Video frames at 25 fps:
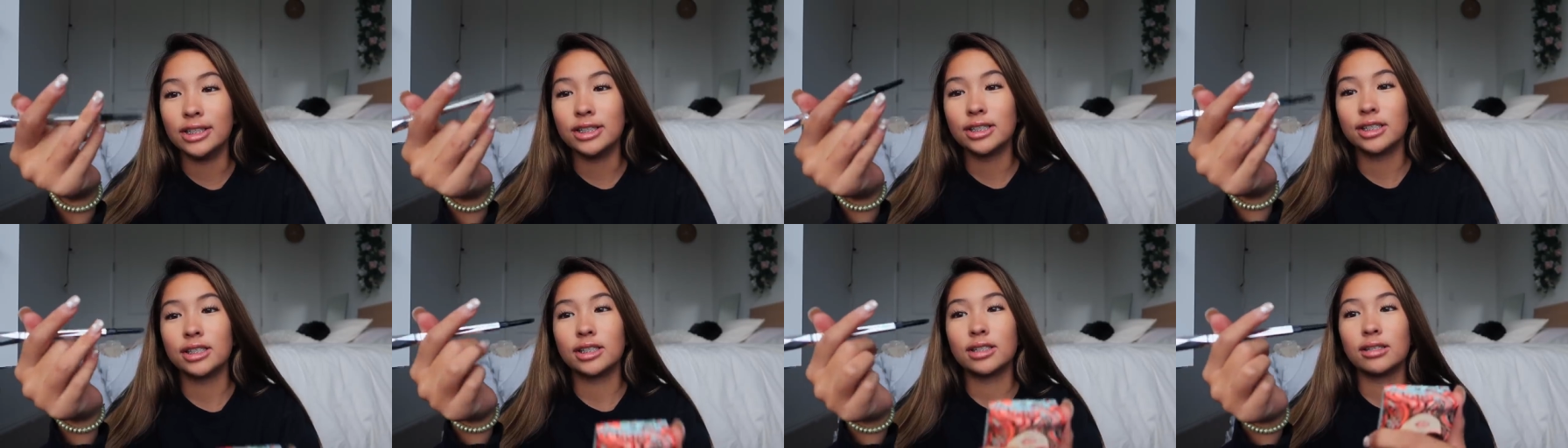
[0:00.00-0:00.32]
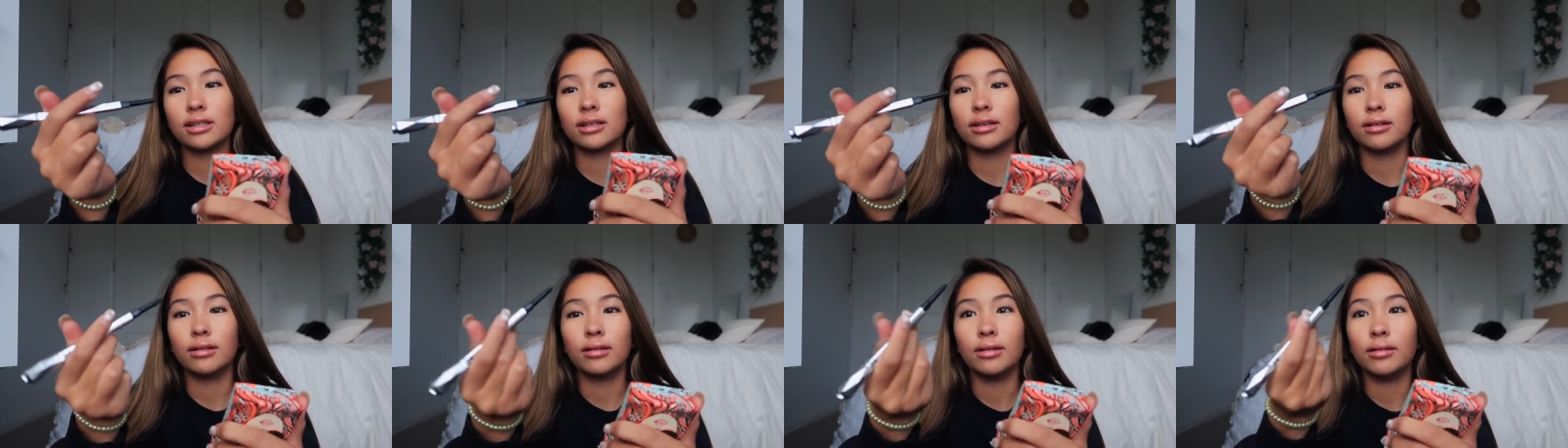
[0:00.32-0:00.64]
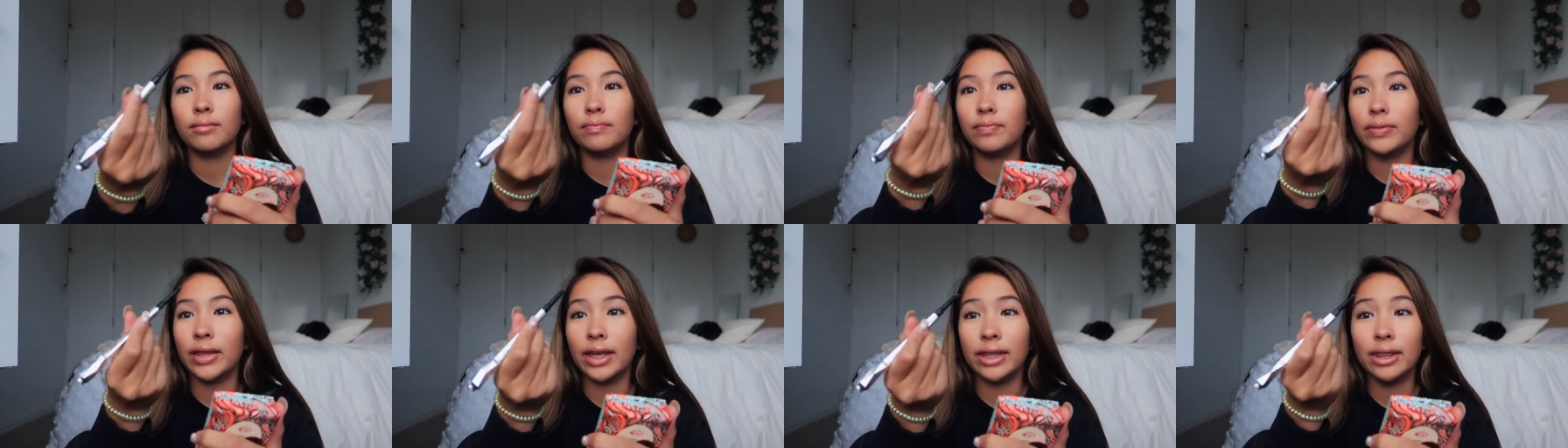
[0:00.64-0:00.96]
just,
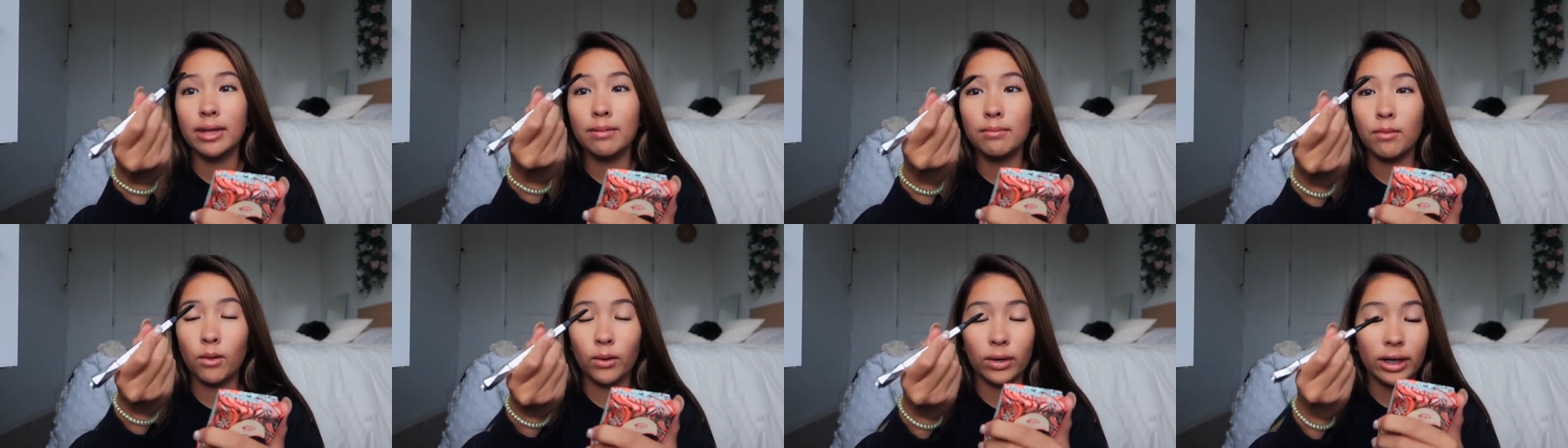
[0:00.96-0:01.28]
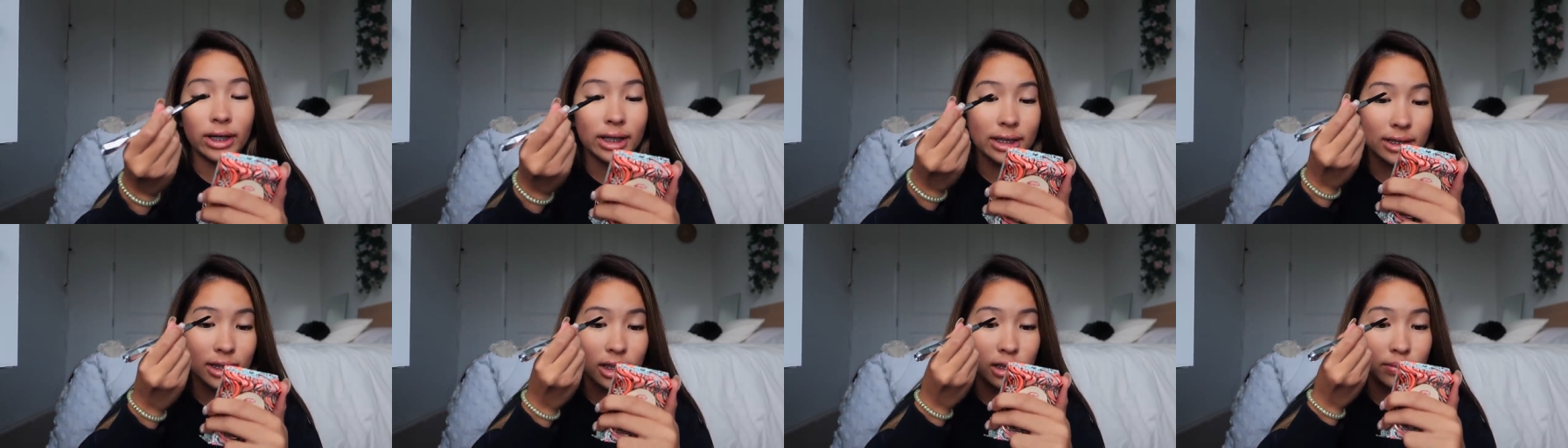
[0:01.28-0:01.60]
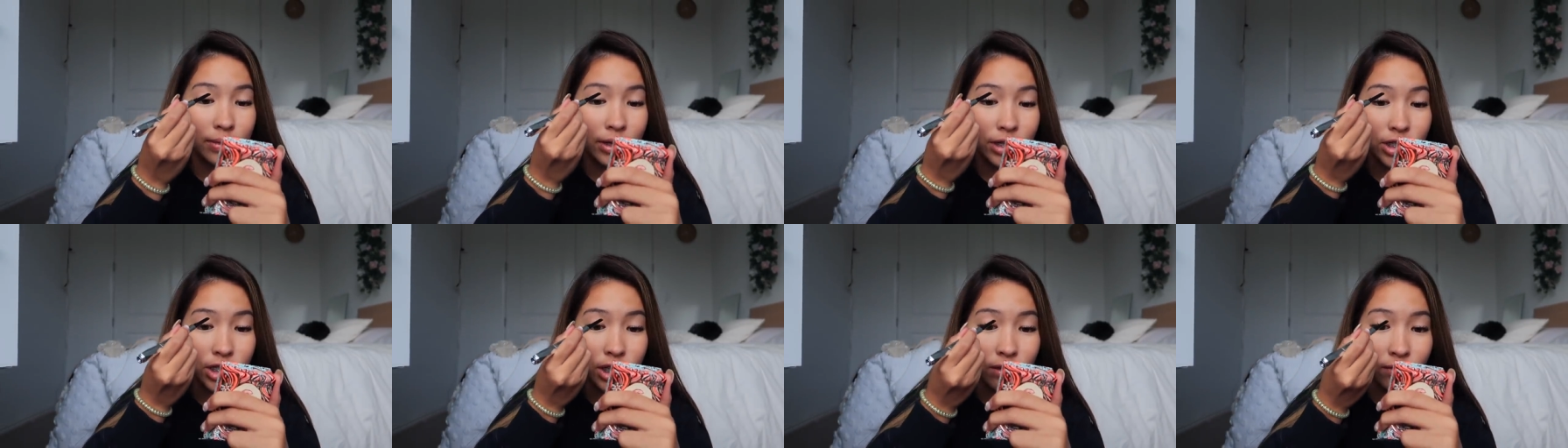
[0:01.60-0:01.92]
in the mornings,
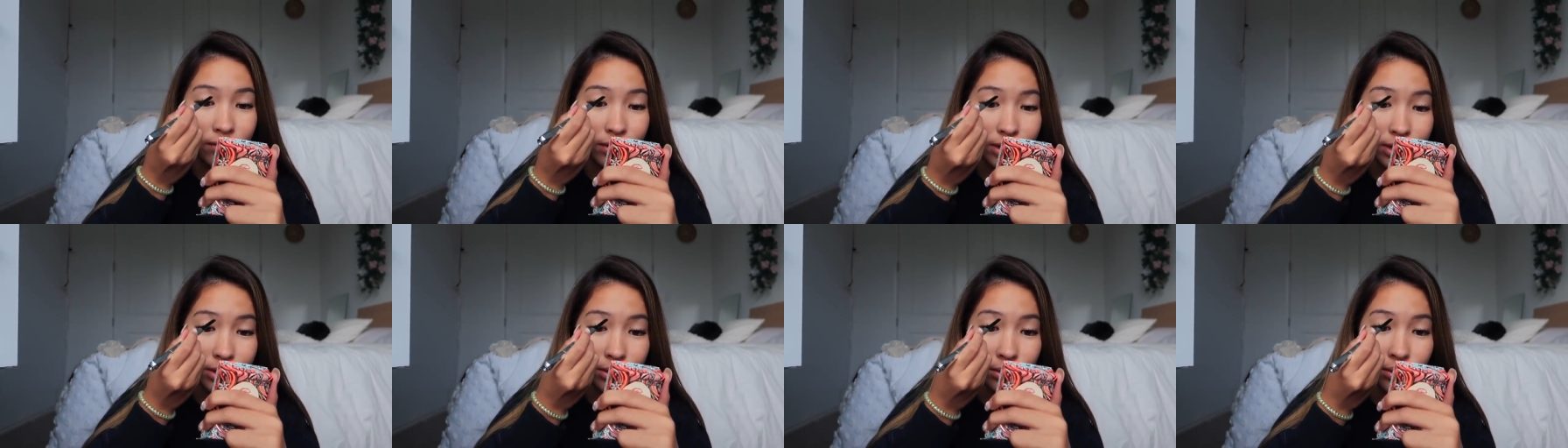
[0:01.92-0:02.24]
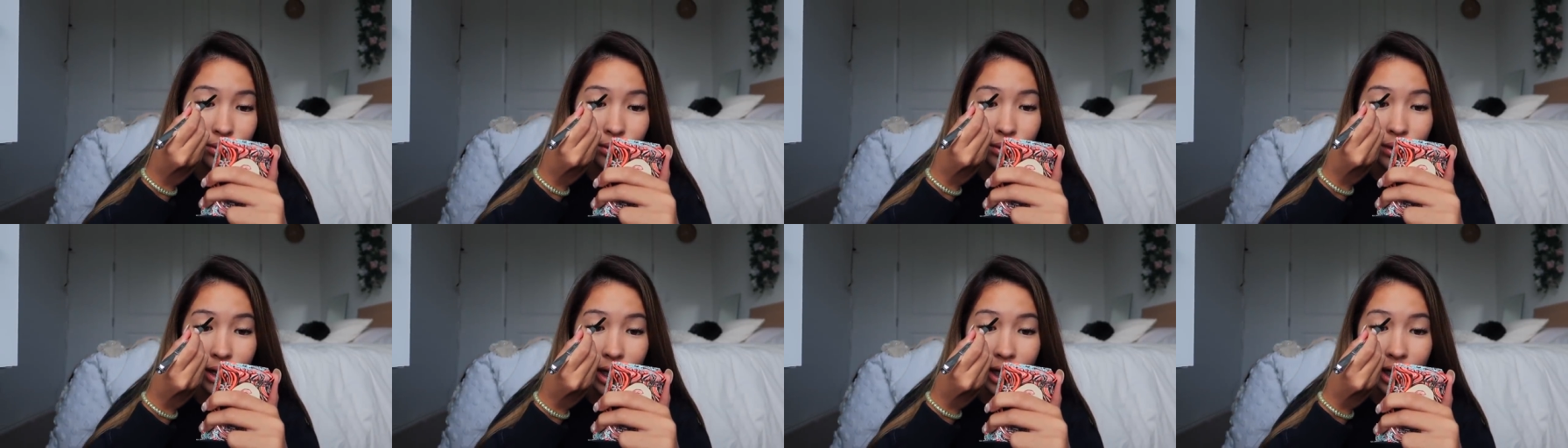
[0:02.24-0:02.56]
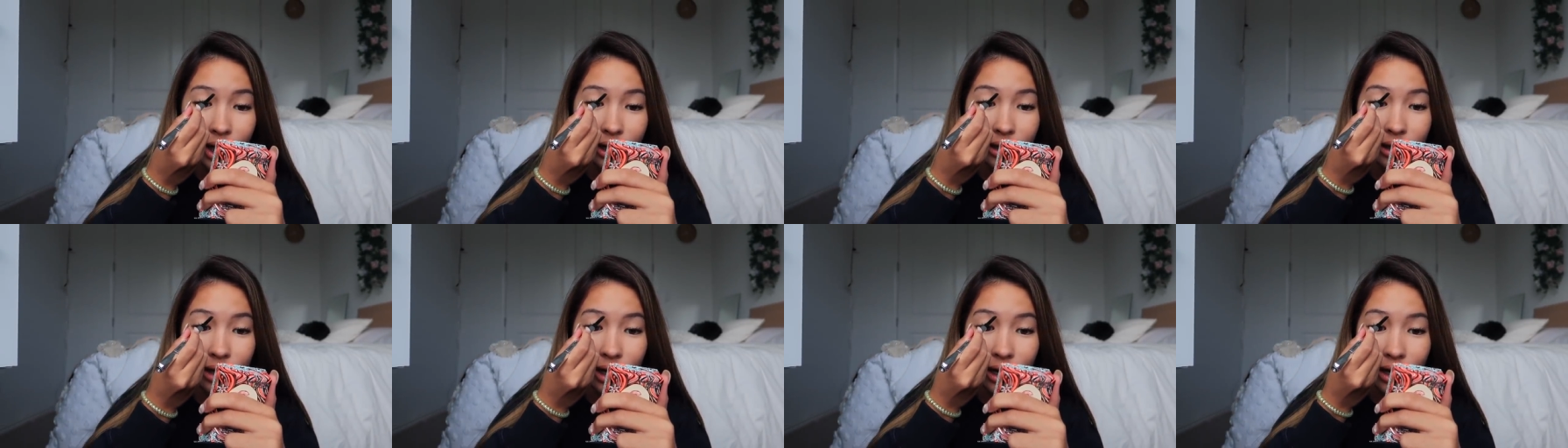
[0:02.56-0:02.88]
especially for school,
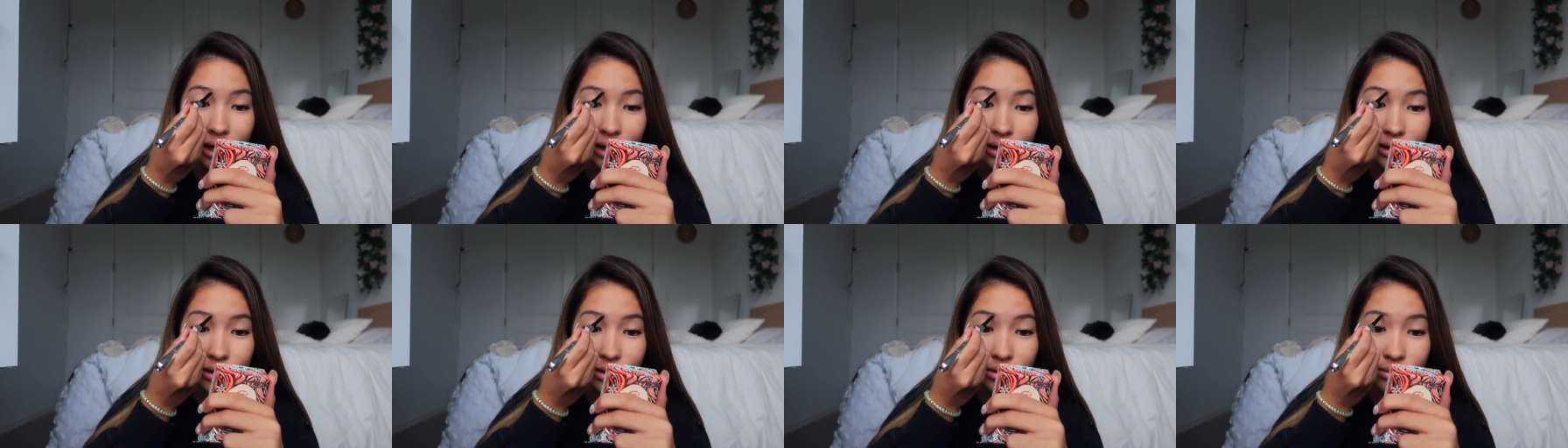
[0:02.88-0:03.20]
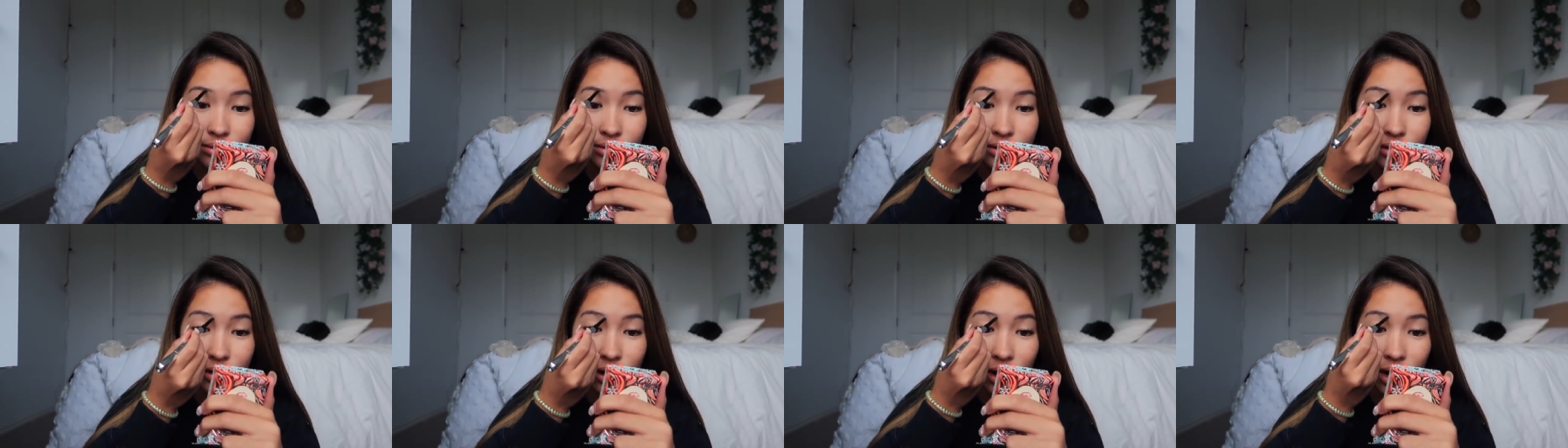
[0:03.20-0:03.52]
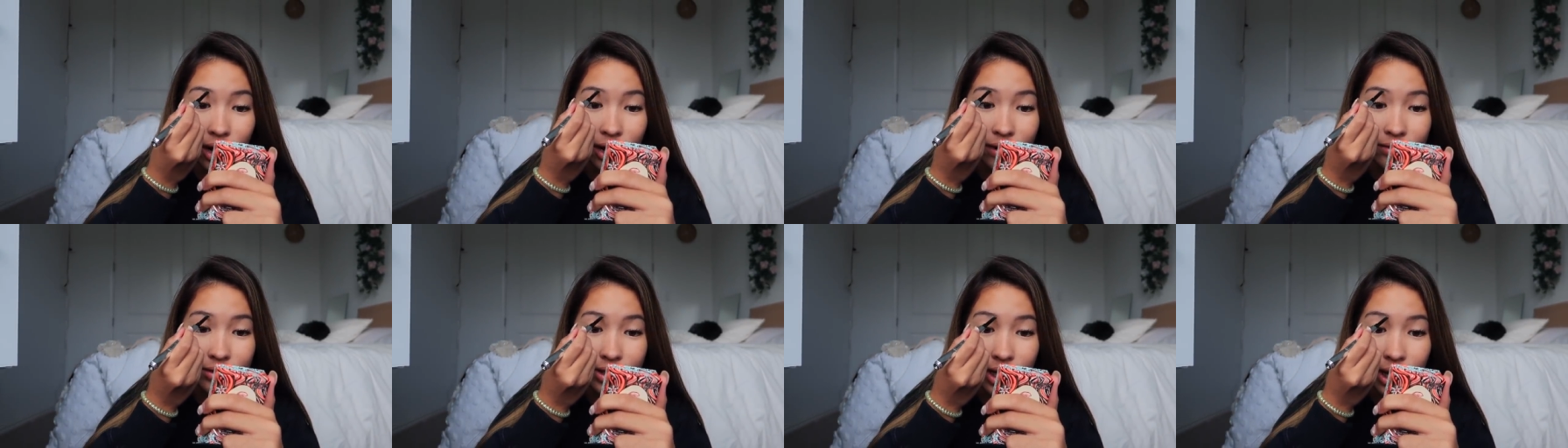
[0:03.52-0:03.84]
like I do
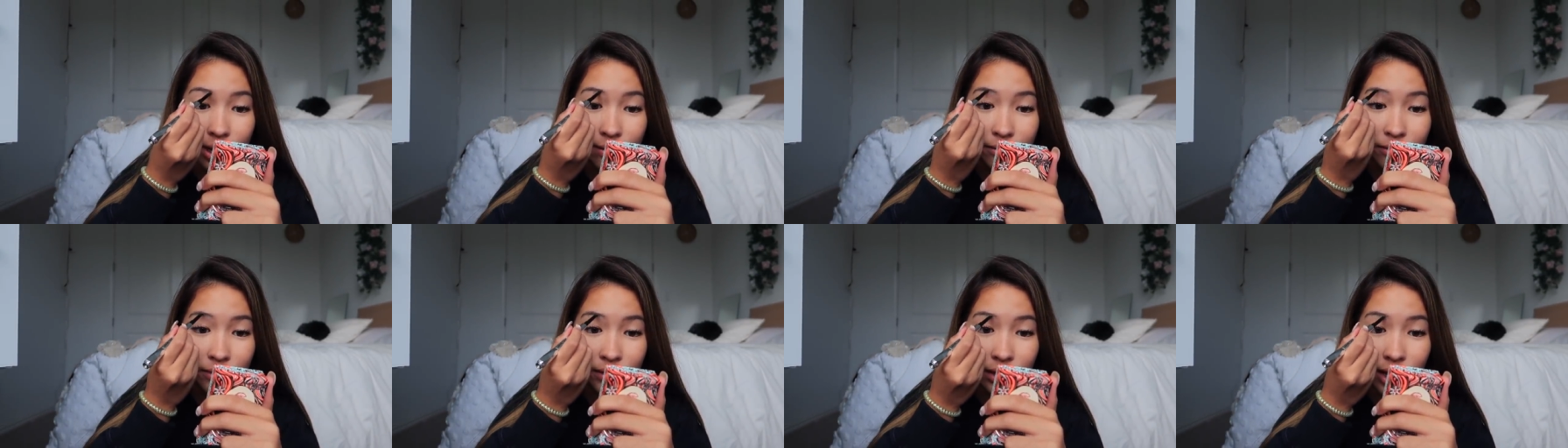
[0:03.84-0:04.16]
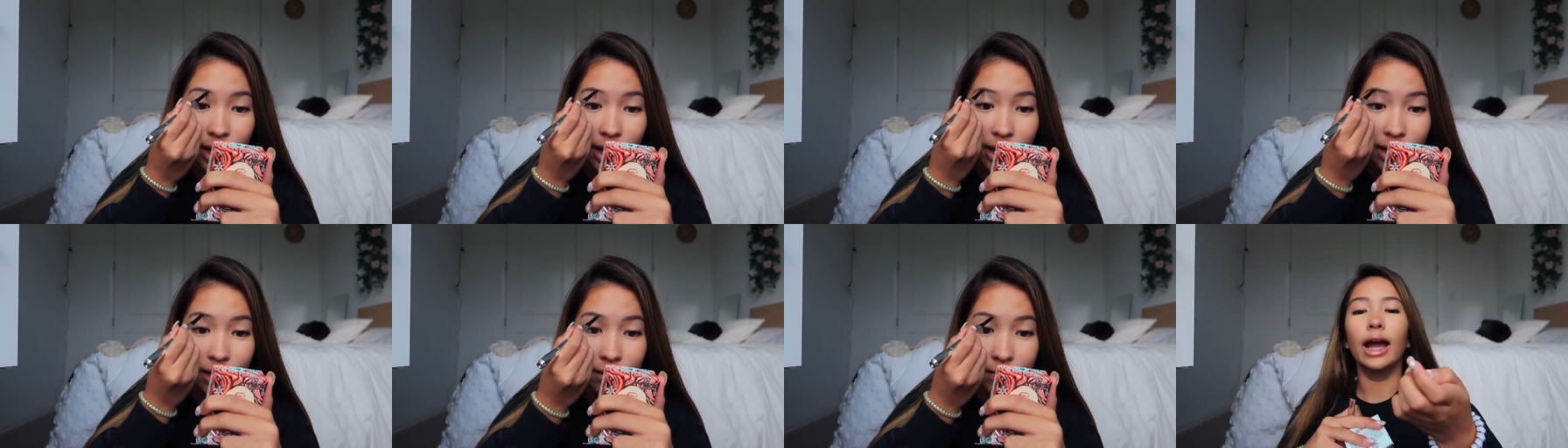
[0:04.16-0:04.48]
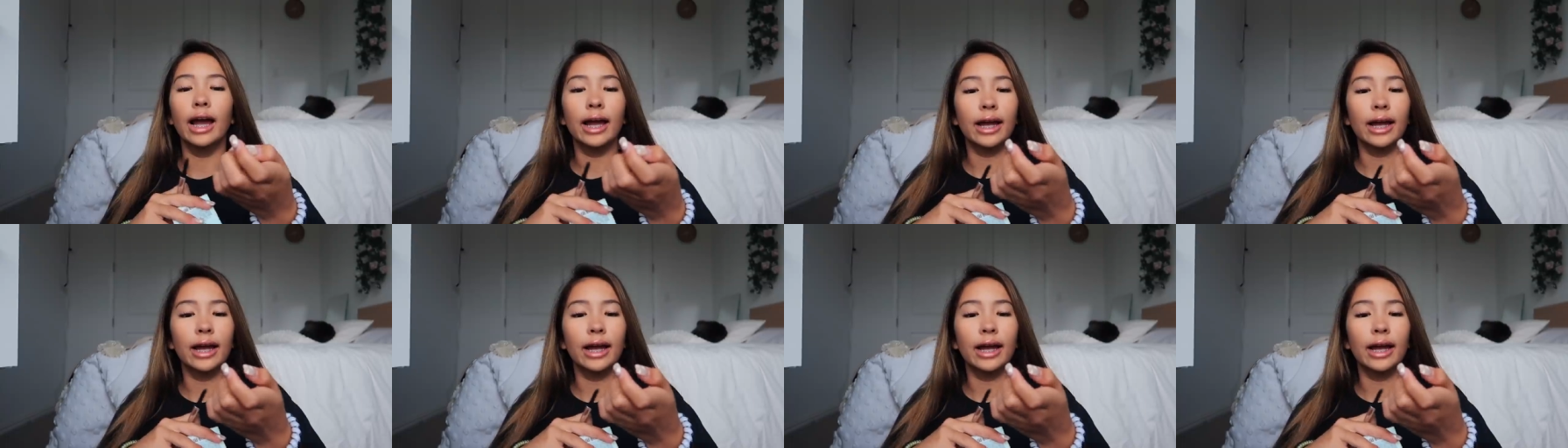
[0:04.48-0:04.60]
not have time for that.